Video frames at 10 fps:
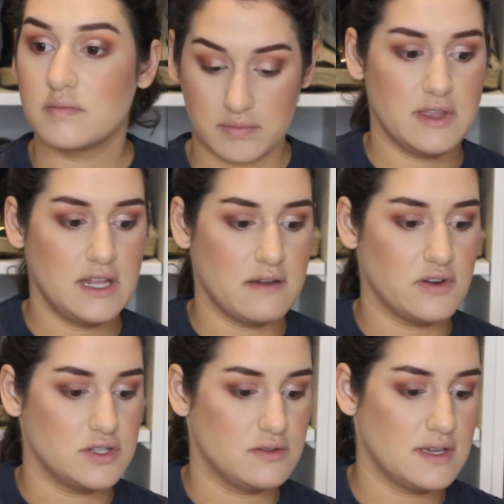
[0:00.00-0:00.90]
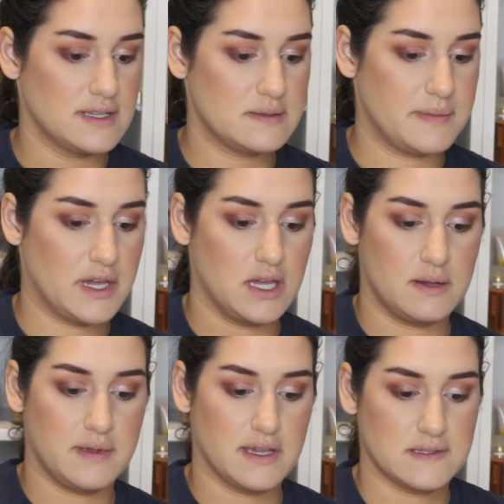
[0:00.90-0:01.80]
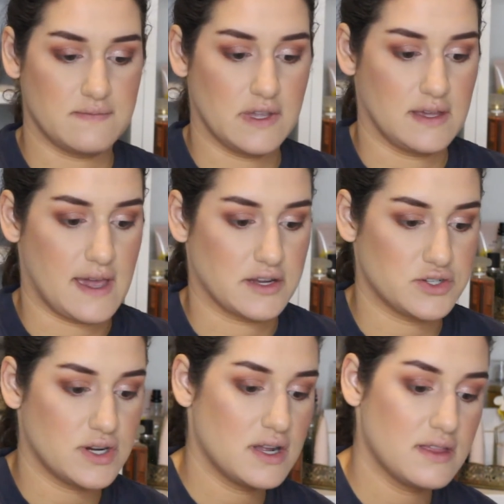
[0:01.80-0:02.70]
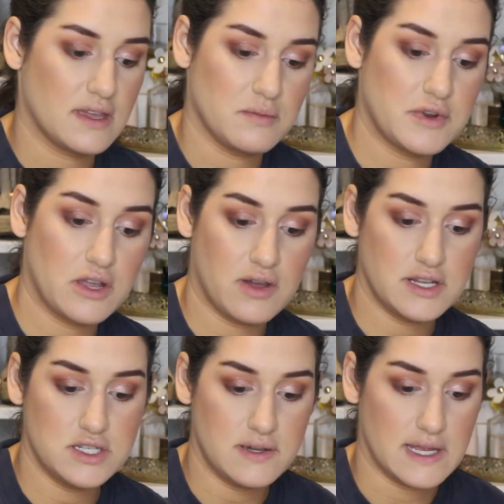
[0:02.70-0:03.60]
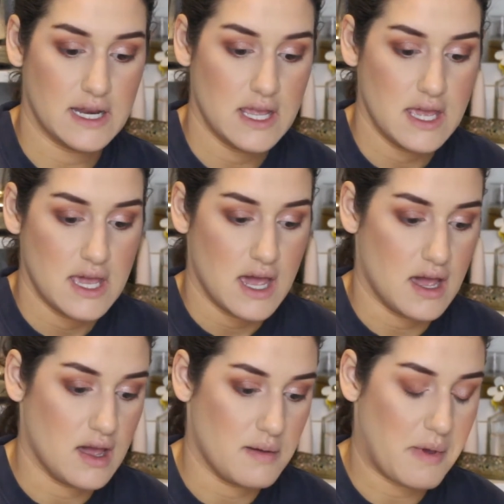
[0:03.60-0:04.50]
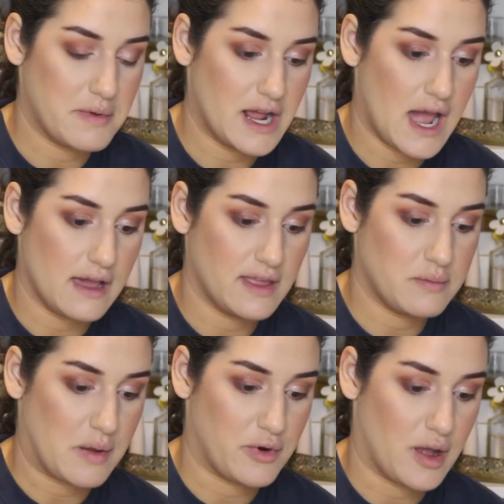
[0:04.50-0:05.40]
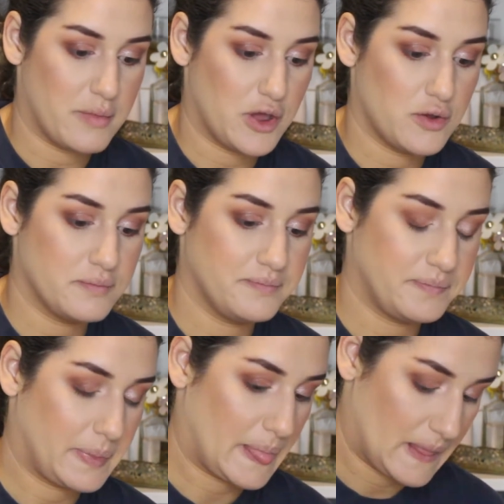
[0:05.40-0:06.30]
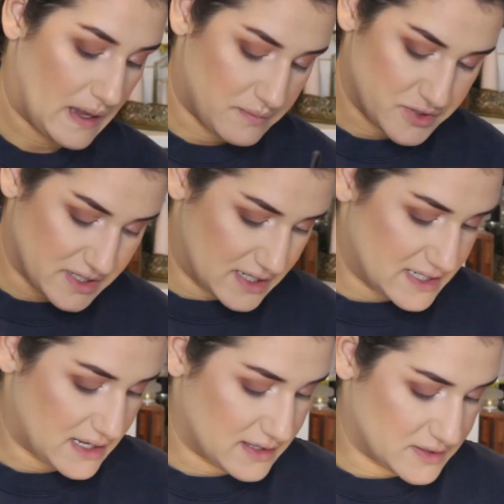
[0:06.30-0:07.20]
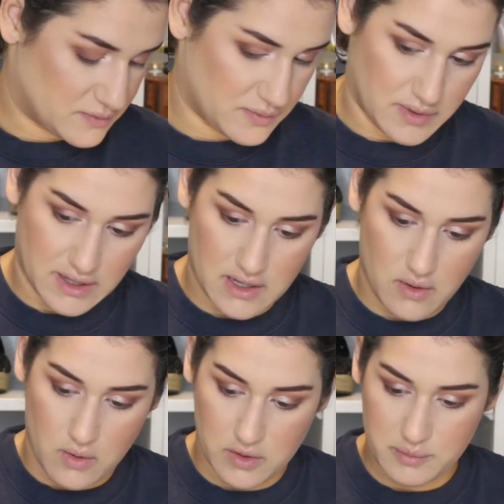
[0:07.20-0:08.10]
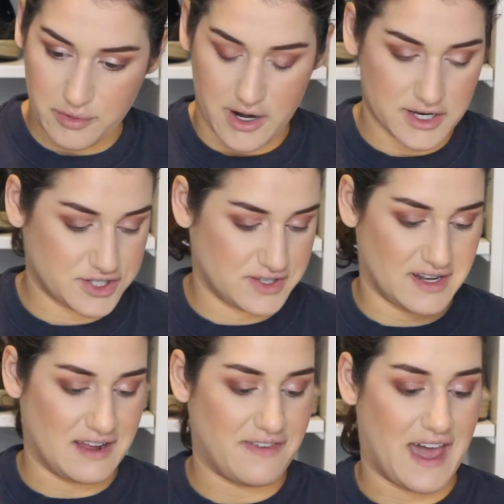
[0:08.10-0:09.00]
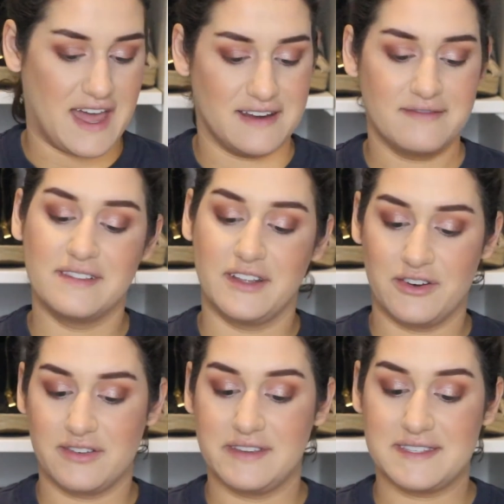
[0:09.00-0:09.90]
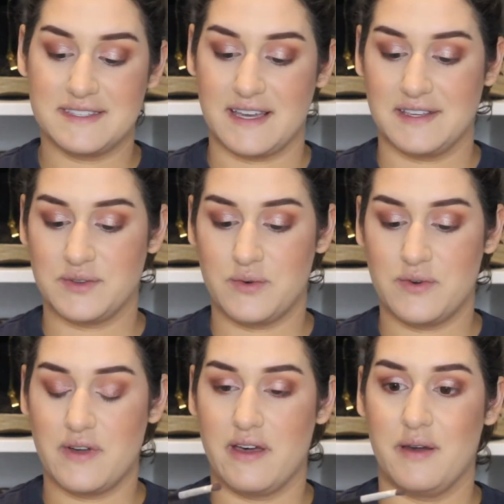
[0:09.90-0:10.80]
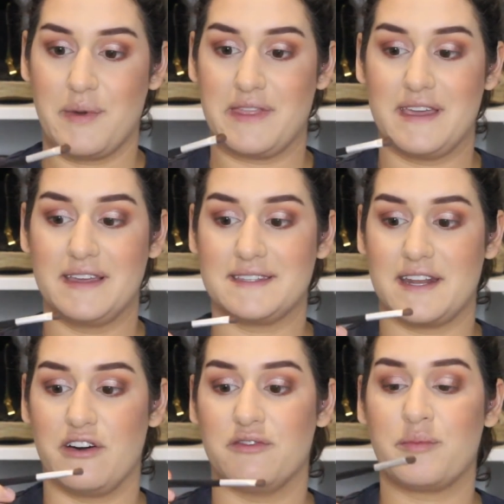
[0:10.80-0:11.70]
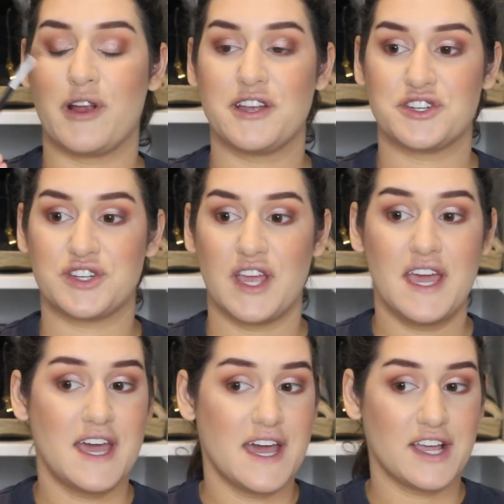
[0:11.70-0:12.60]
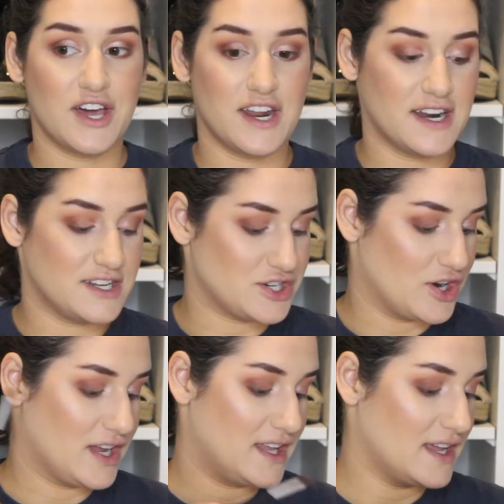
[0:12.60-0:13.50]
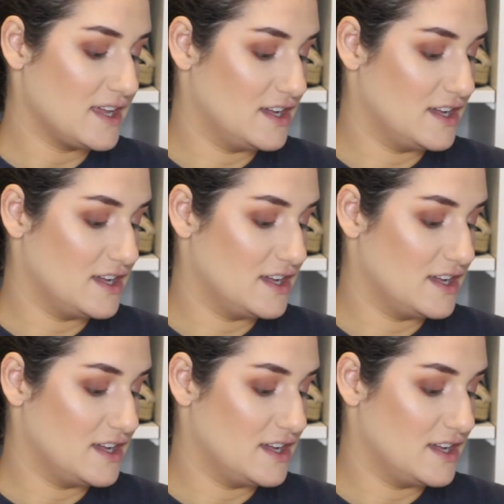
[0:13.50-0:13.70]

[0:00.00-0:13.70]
I really never do this, but because I'm feeling extra, I think I'm going to go ahead and do it. I'm going to highlight my brow bone. I'm just going to take this really old brush that I've had literally since high school. I think it's an e.l.f. brush. Got it at Target a